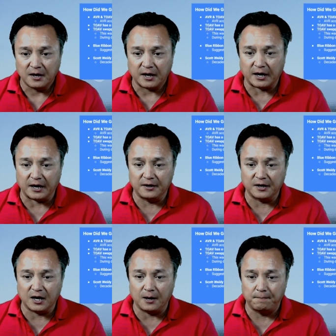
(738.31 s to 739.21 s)
And
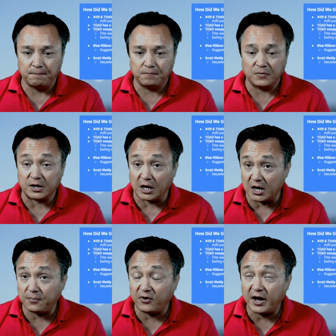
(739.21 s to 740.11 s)
um, Town
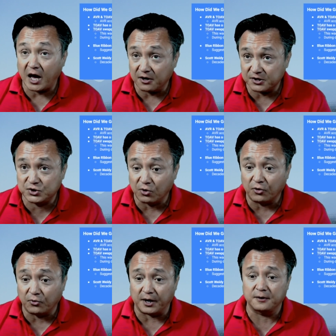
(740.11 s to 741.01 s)
Apple had a sewer
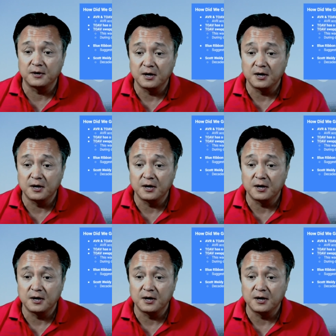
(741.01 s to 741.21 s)
grid.